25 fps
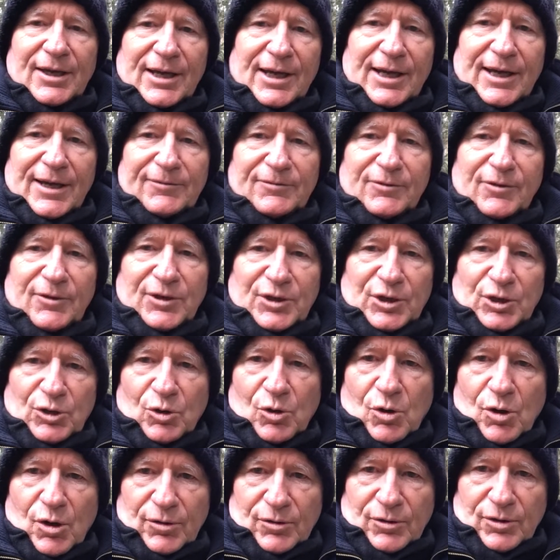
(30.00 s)
after the
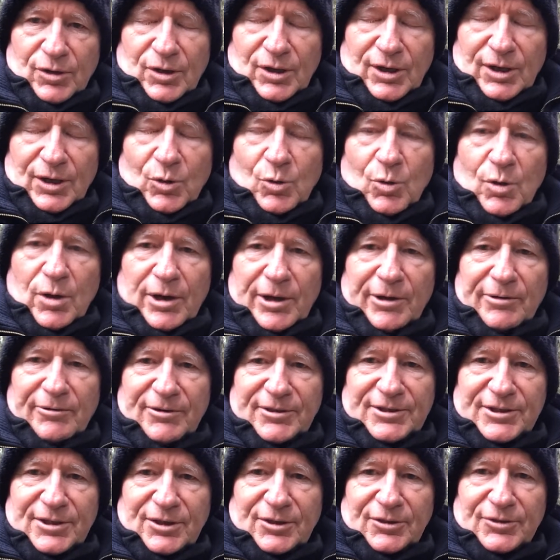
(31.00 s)
Chilcot inquiry
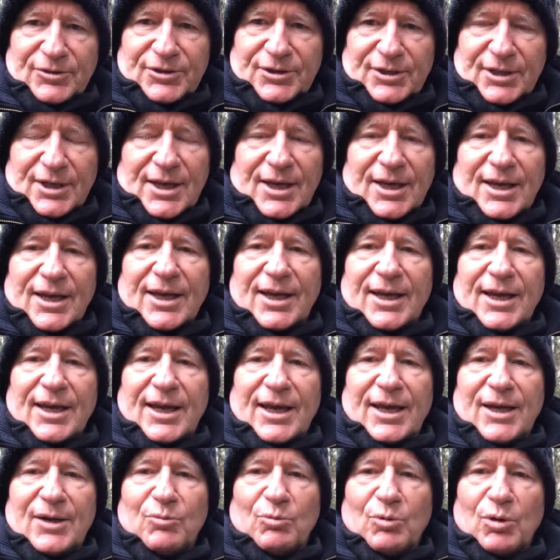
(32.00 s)
results.
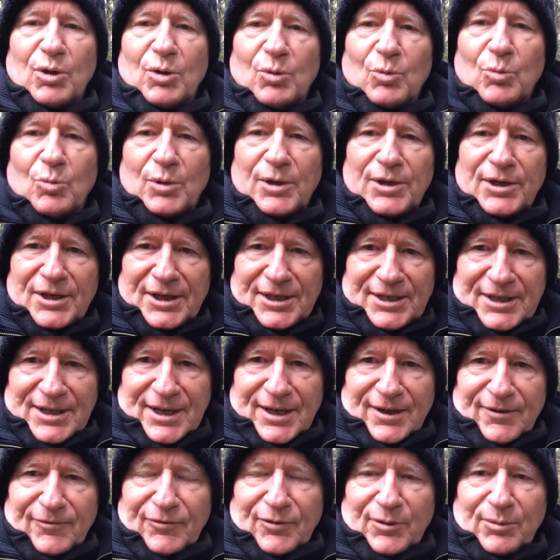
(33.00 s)
And what we need
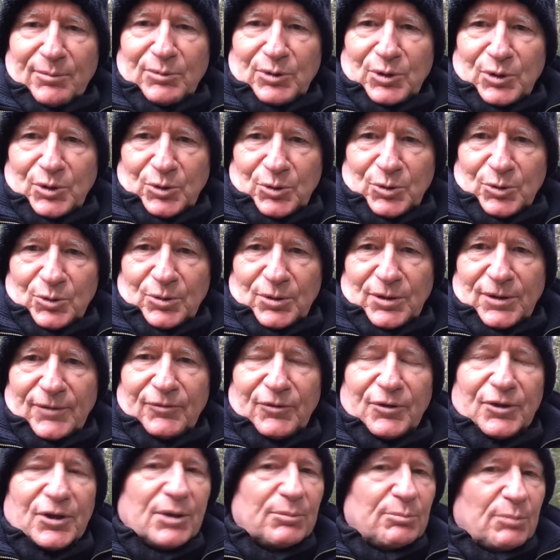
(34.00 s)
now from you,
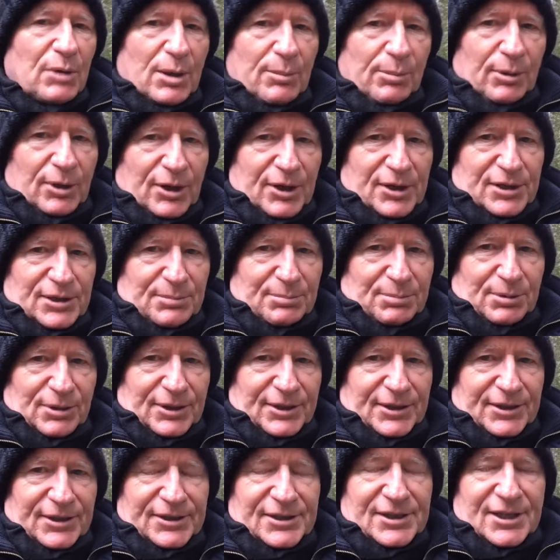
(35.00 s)
if you can mobilise,
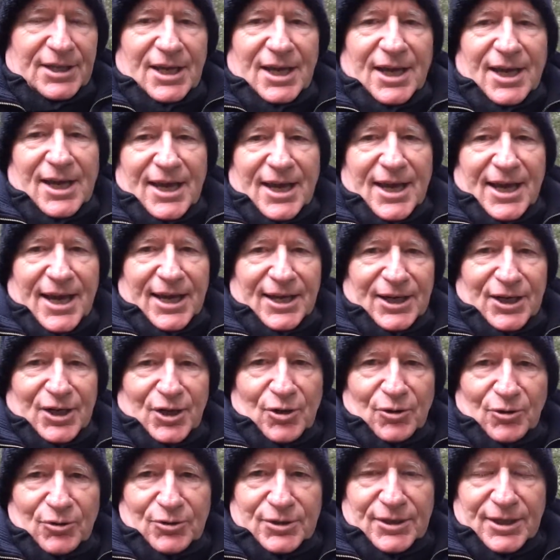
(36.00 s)
please, and
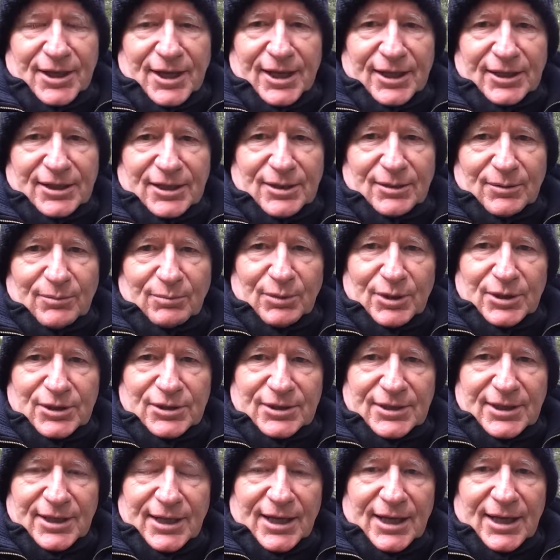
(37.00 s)
contact
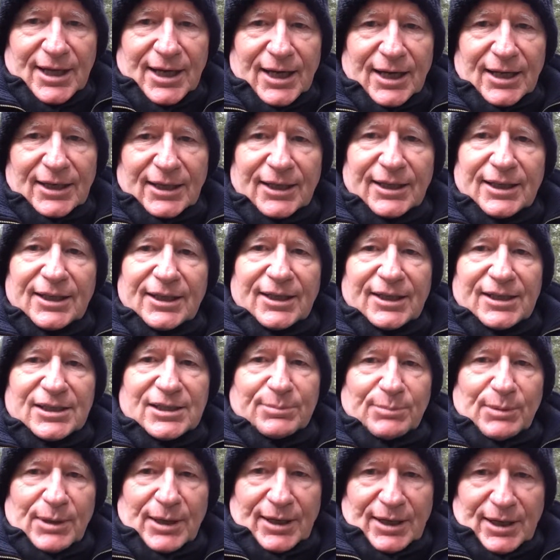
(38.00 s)
Mr. Ali
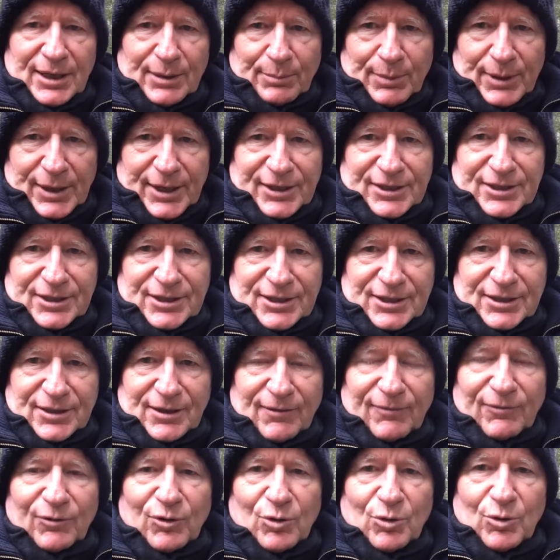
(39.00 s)
Ismail Abbas,
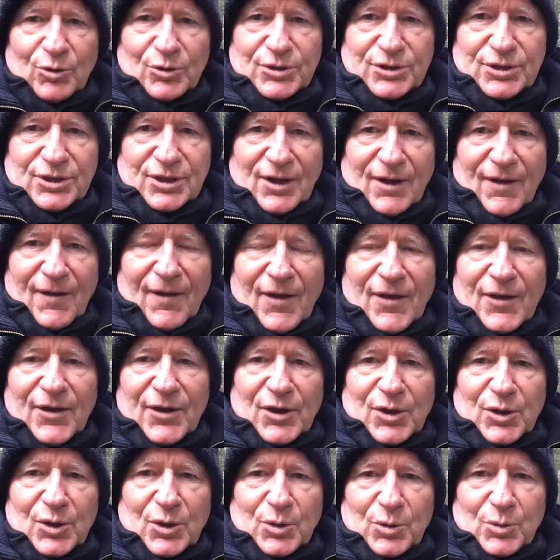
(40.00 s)
of course,
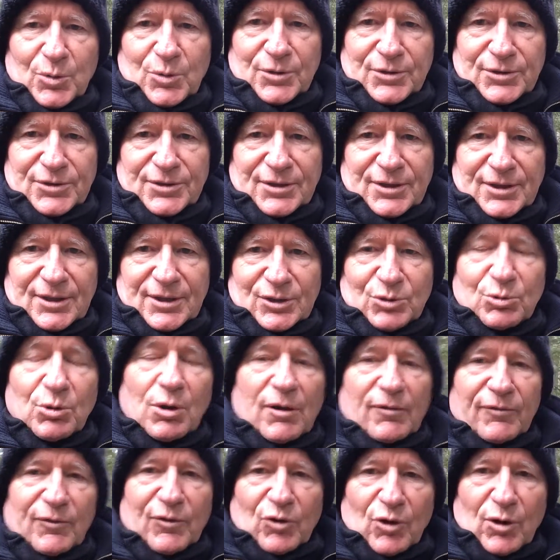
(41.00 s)
who was a
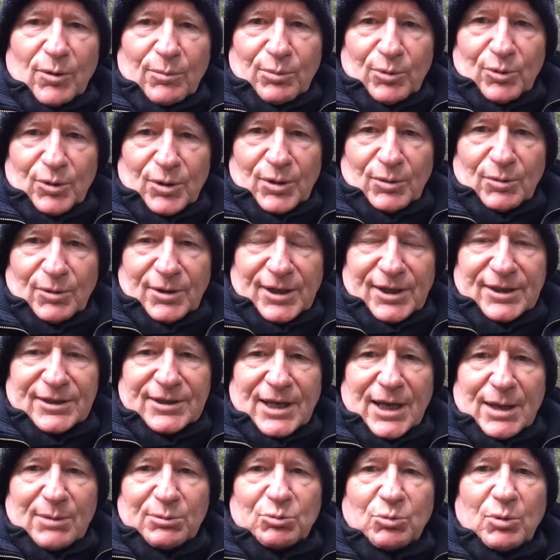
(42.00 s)
12-year-old boy when his
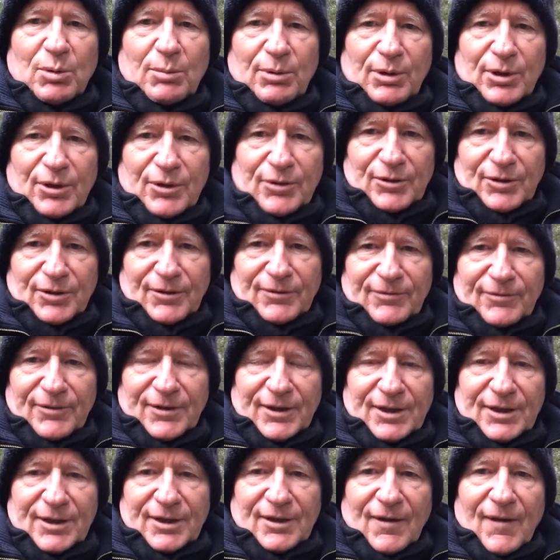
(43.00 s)
arms were blown off
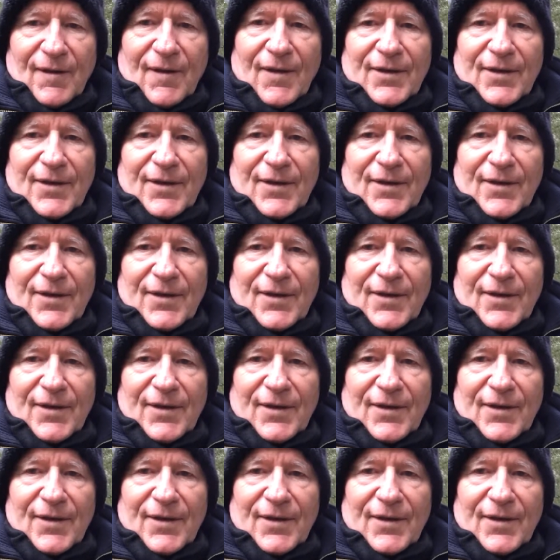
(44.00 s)
and